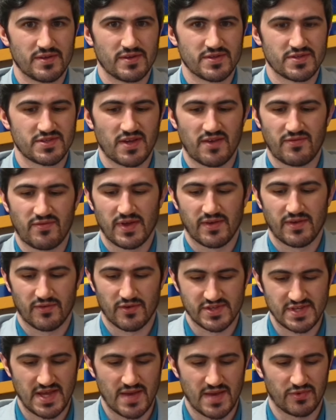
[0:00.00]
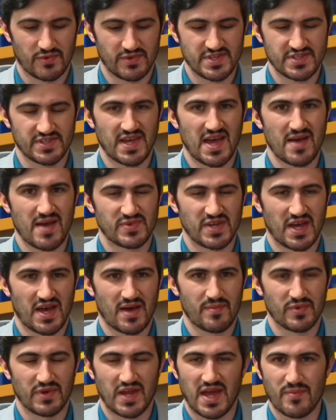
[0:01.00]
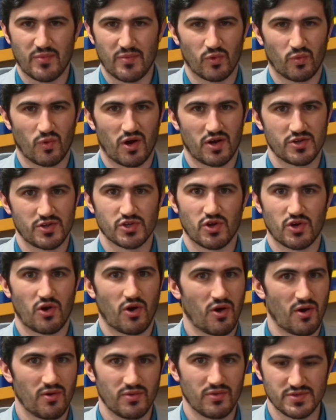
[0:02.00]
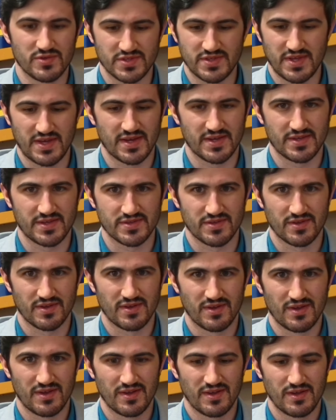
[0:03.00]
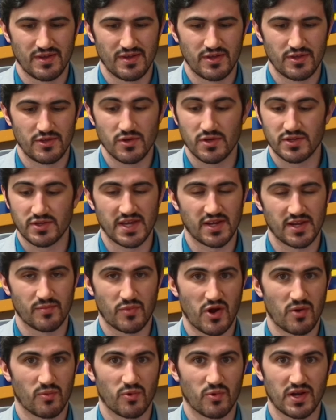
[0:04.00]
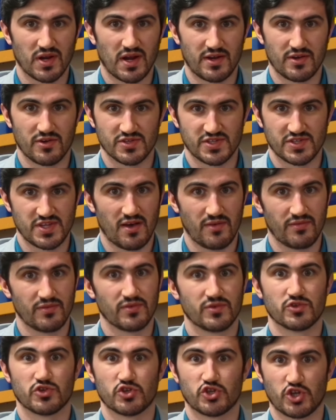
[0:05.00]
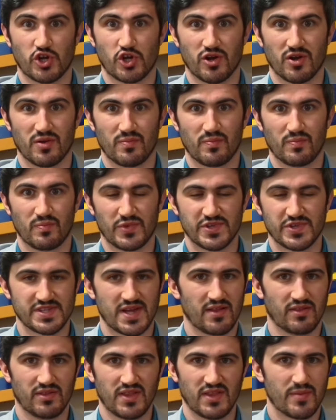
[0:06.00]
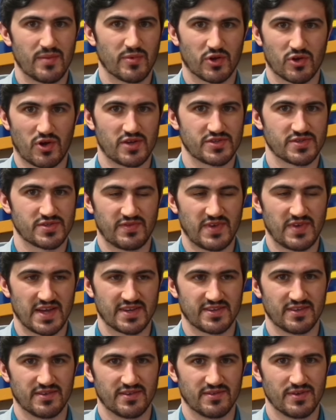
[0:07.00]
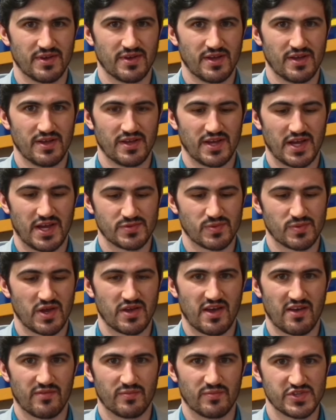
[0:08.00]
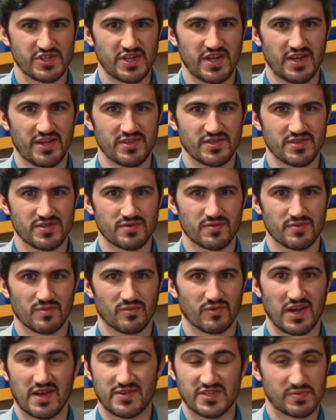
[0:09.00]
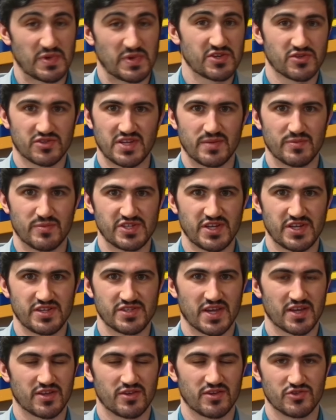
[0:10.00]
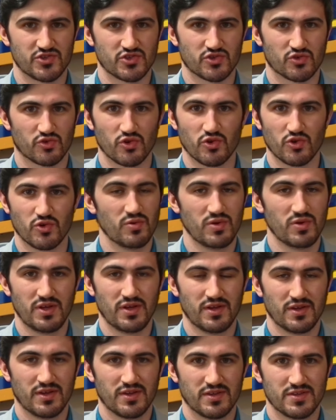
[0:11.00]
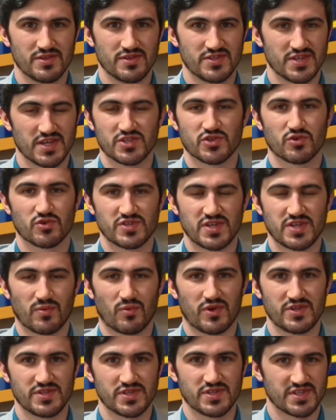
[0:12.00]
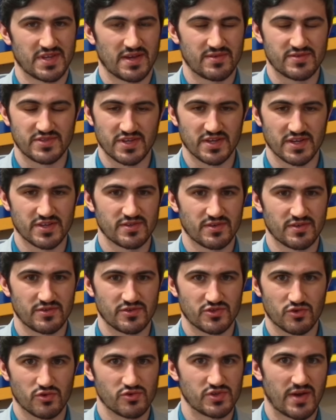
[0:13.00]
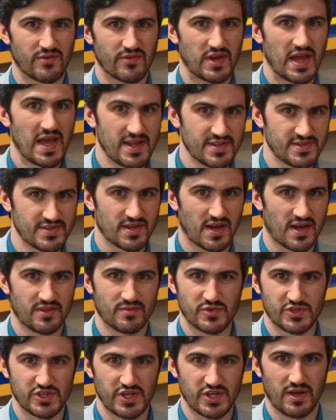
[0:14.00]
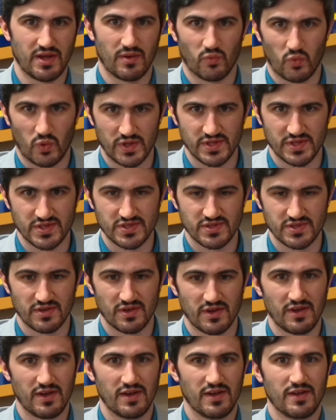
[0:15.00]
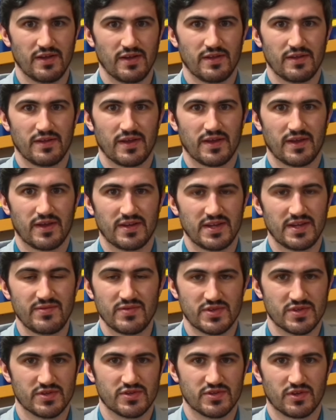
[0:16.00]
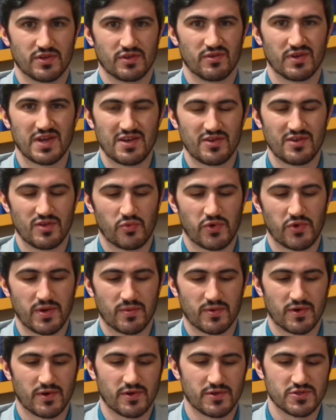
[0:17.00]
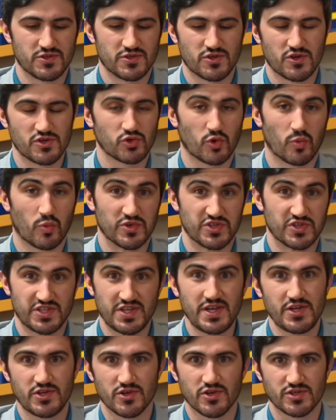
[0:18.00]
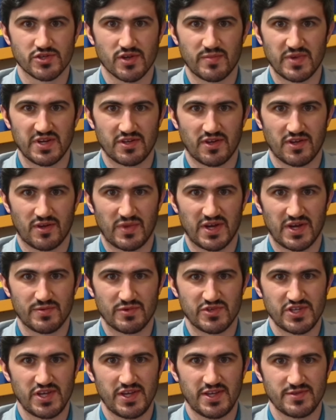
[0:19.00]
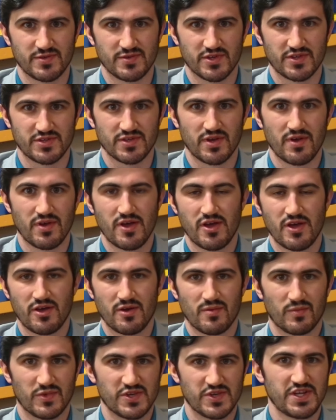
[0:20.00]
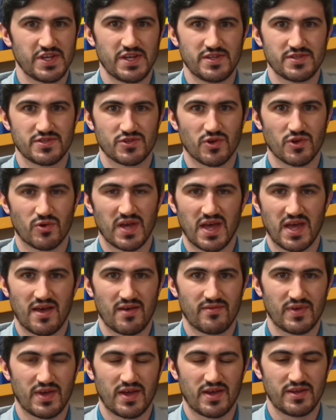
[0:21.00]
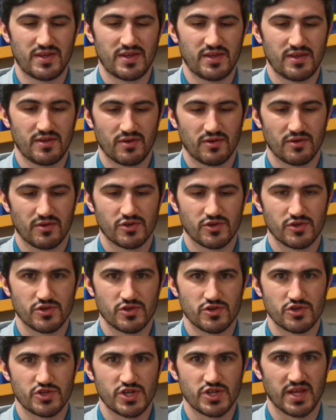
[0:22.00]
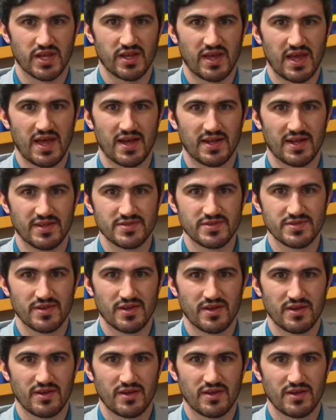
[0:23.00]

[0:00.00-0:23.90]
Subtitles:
Stuff like, for example, this laptop, an Apple Watch, all those things, you can take it apart, work on it yourself, sure, but it's not labor cost effective. That's why you have machines where you have specialty machines that could screw six screws at once because they have six screwdriver heads on the machine at once. And even you're getting to the point where surgical procedures are being done by machines because machines don't have any shaky hands.